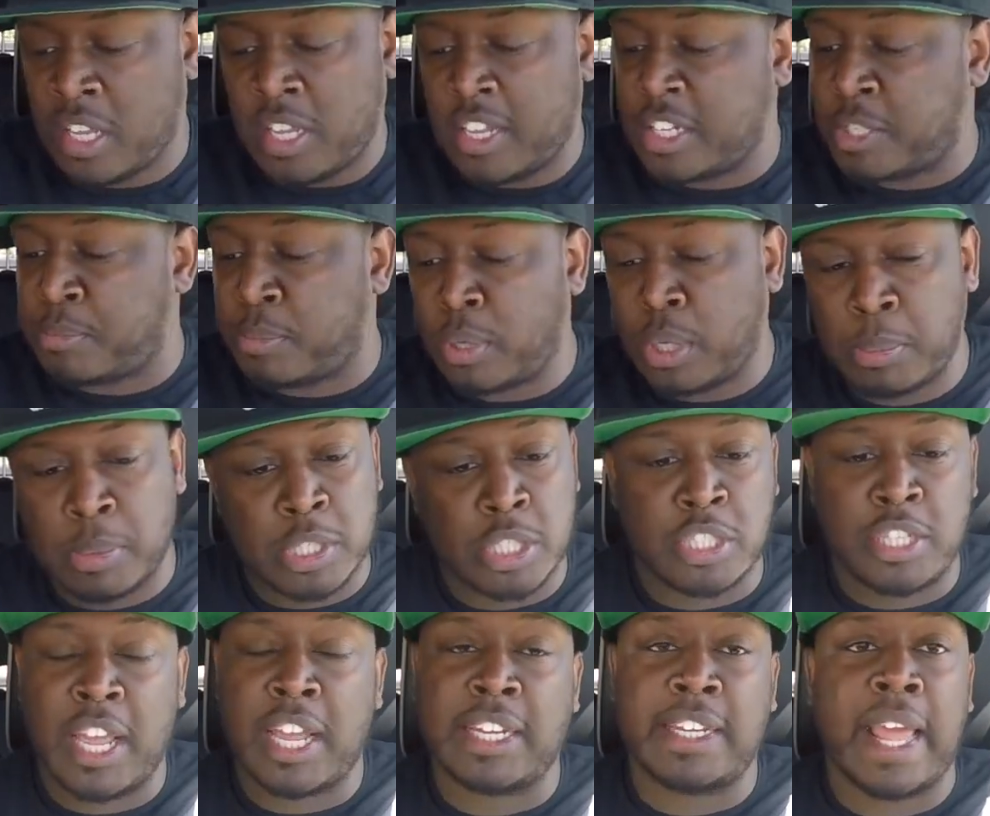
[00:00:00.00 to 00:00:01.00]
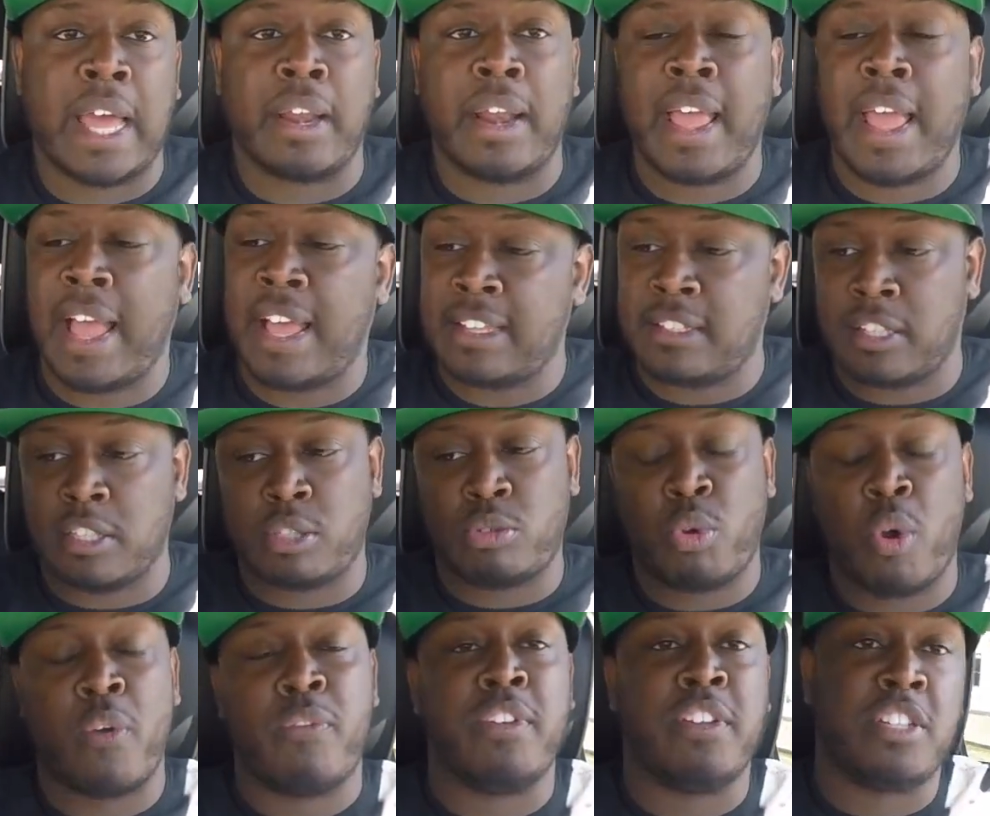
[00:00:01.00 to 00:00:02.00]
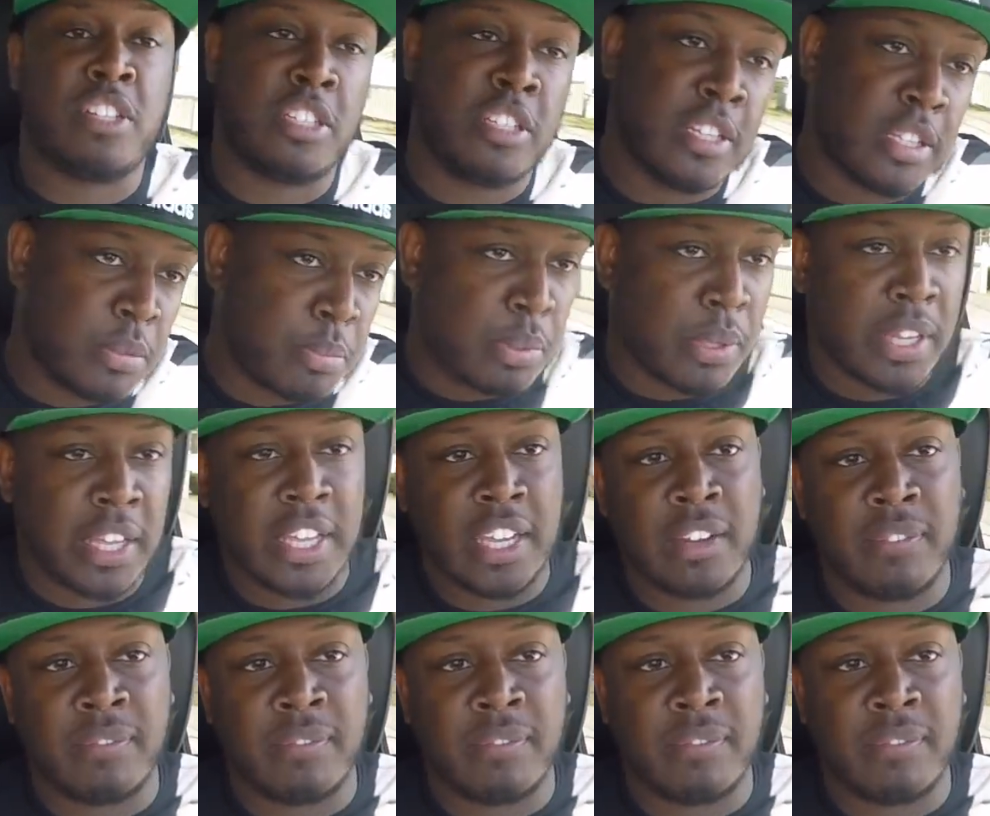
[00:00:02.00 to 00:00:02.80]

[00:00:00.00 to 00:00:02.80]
is pretty much decked out. It has a 12 inch display.